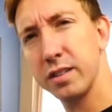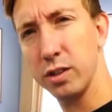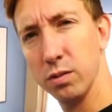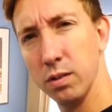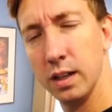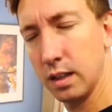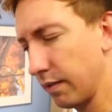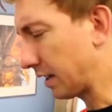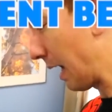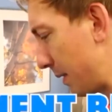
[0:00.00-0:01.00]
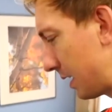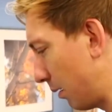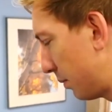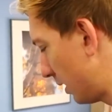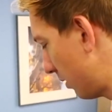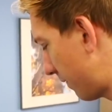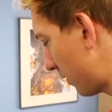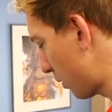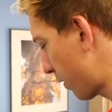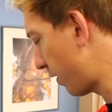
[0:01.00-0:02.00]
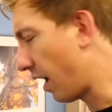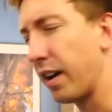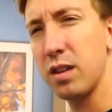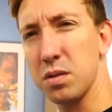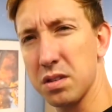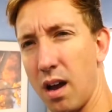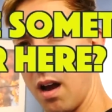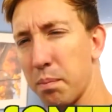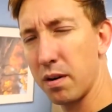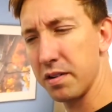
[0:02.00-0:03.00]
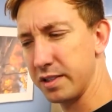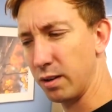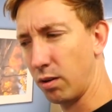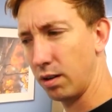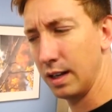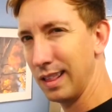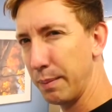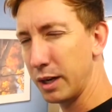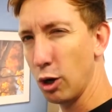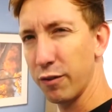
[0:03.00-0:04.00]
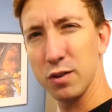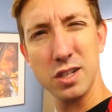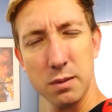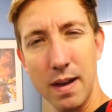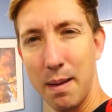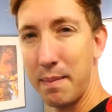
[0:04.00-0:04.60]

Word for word: too? Leave a comment down below if you thought you saw a person, or let me know if it was just my